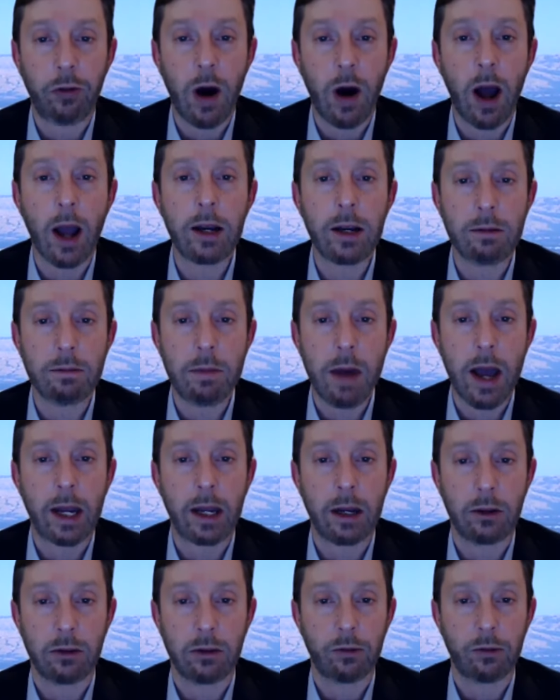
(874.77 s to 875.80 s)
find a
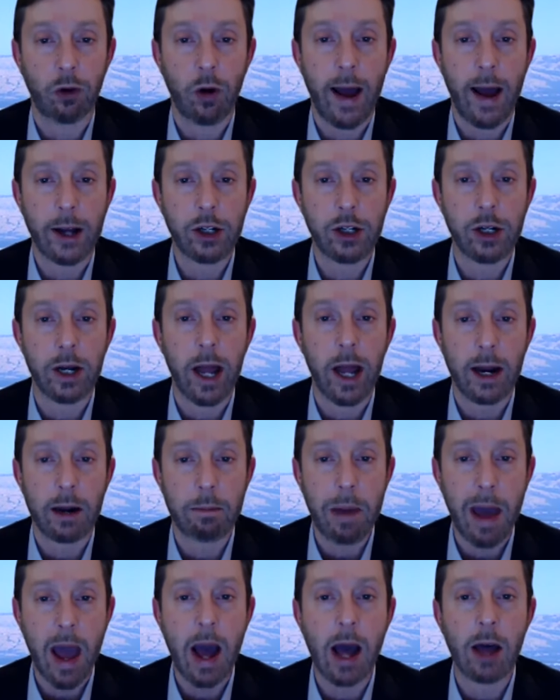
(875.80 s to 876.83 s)
mechanism for action and a
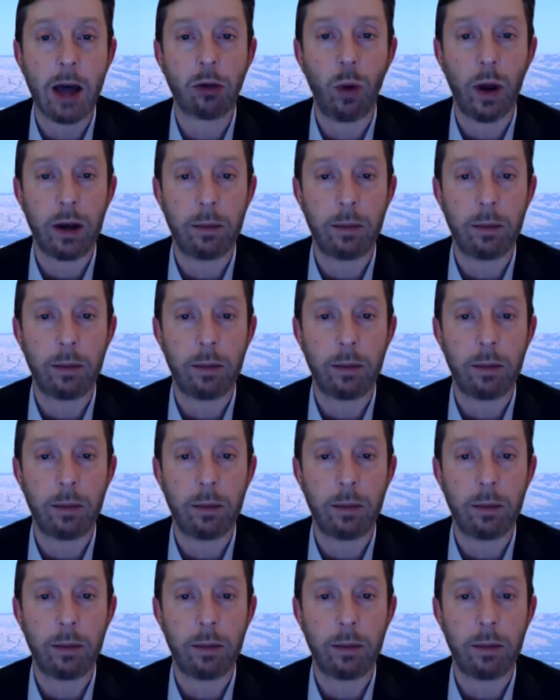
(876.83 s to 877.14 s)
pathway